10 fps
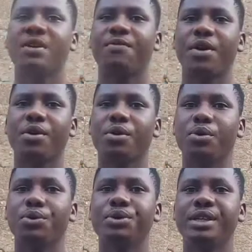a very
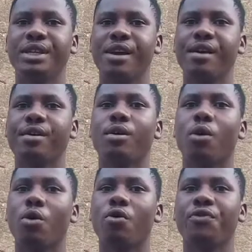good care
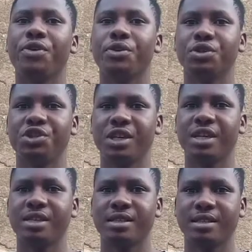of your
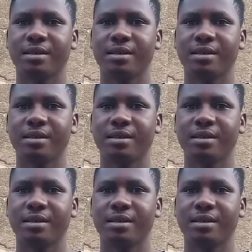chickens.